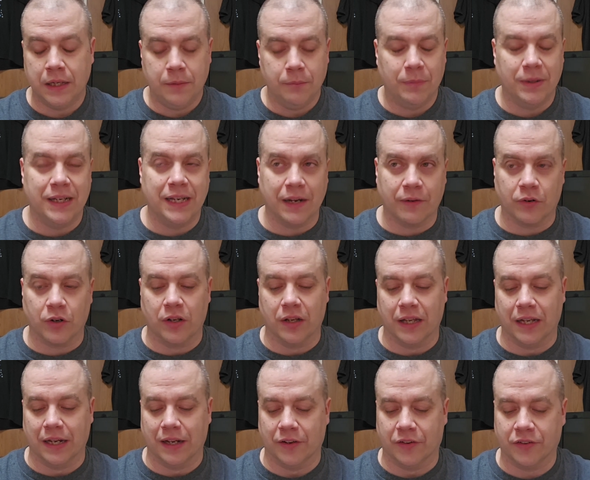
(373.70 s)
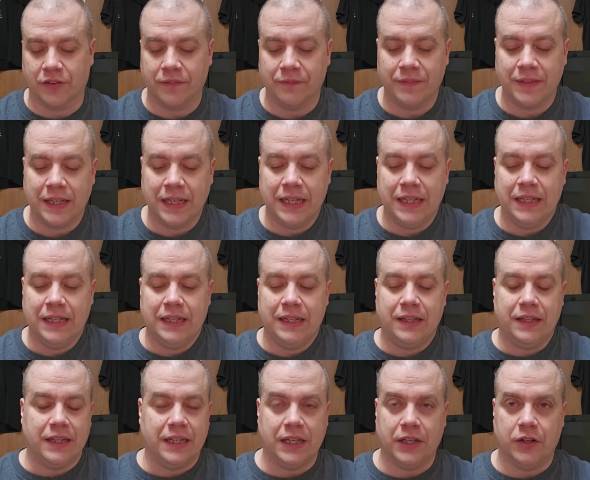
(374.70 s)
But nevertheless,
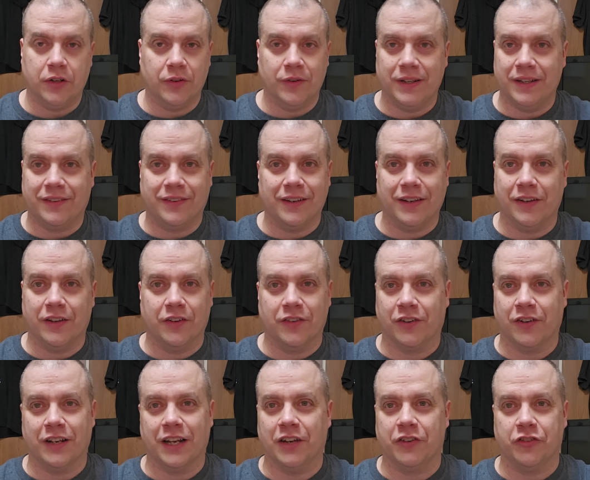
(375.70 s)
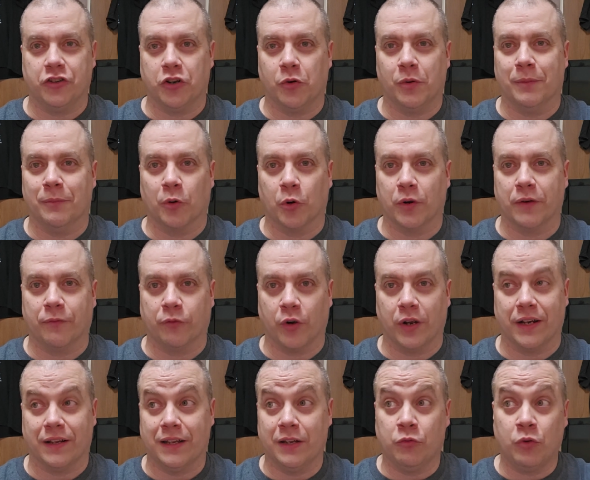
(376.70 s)
you see The Tonight Show with Murray Franklin.